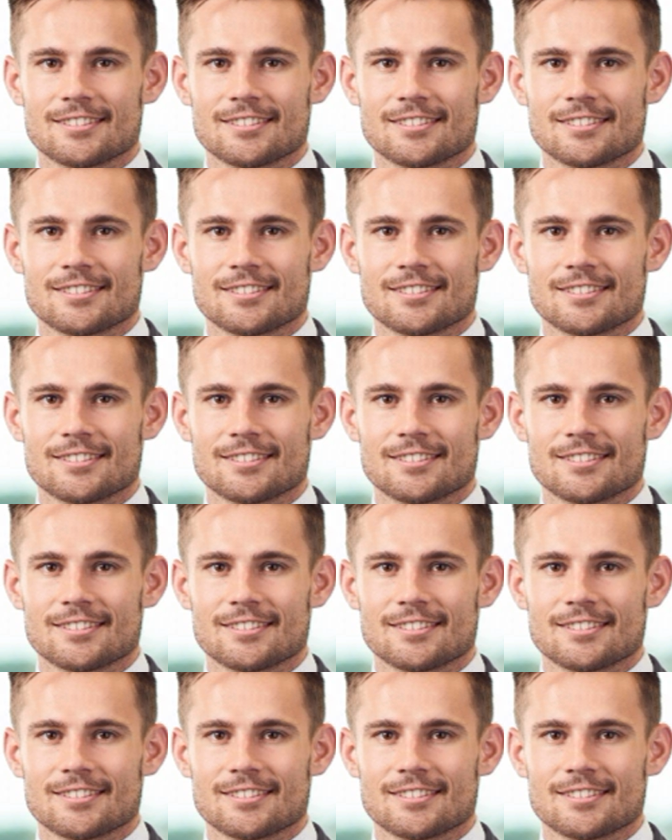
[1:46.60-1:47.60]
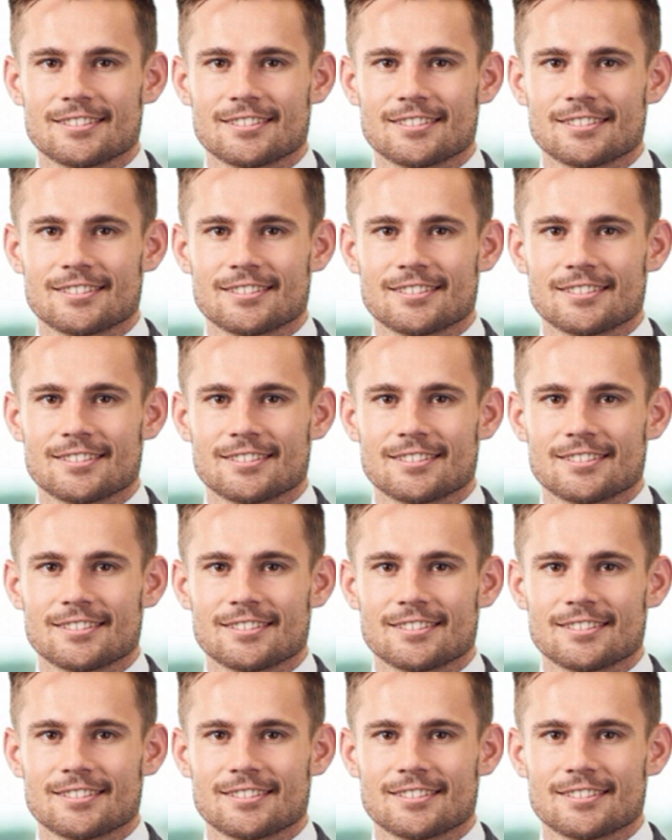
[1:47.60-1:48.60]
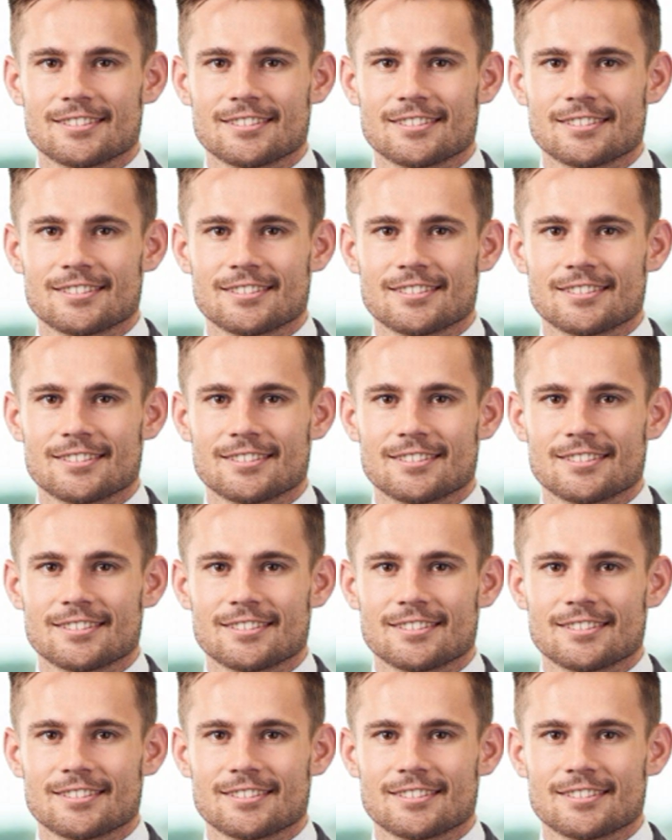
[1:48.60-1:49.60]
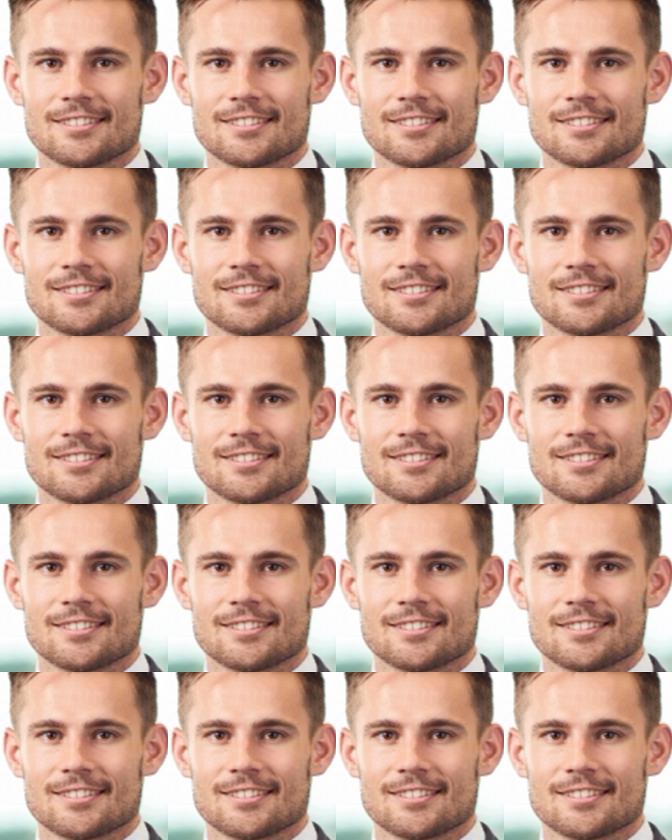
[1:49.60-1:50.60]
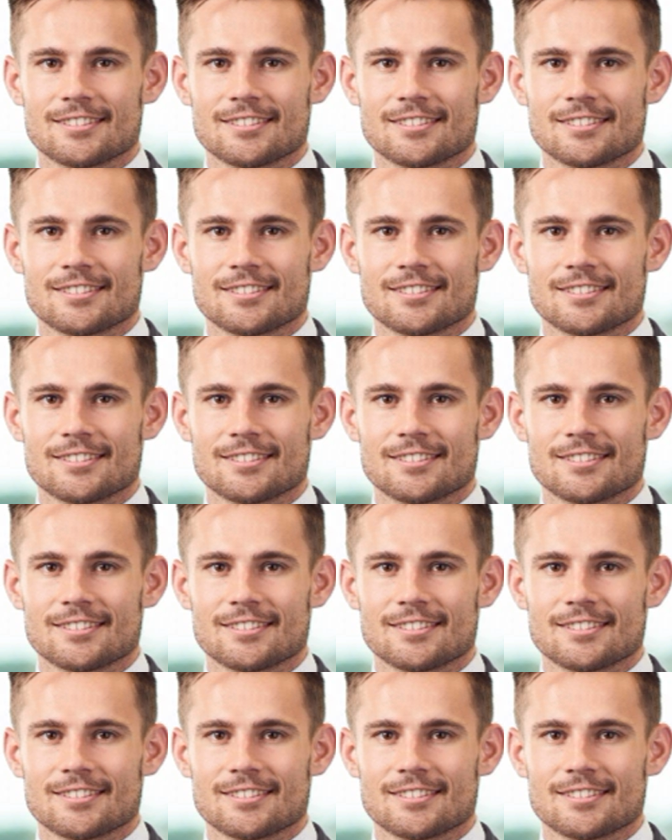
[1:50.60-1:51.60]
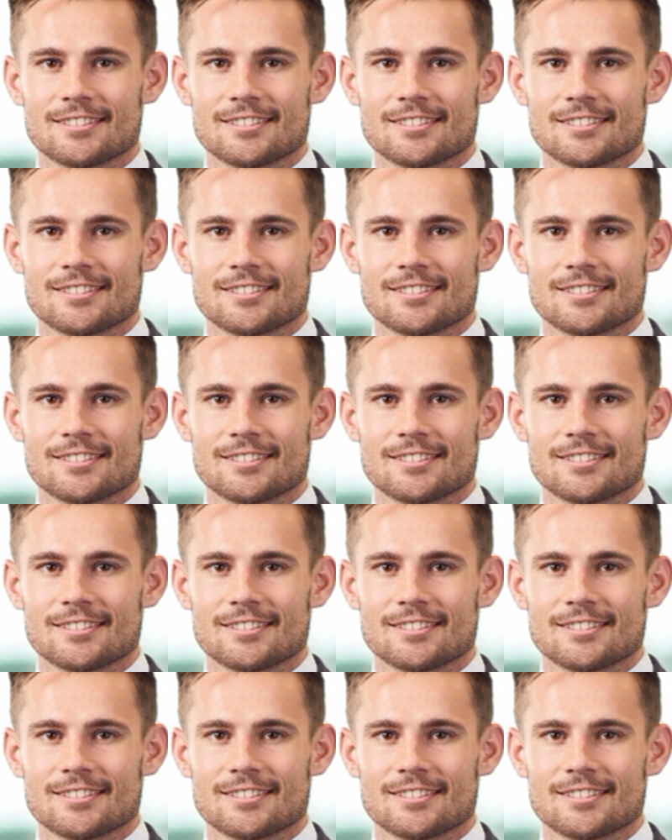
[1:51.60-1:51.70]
The face doesn't move, so there is nothing to read.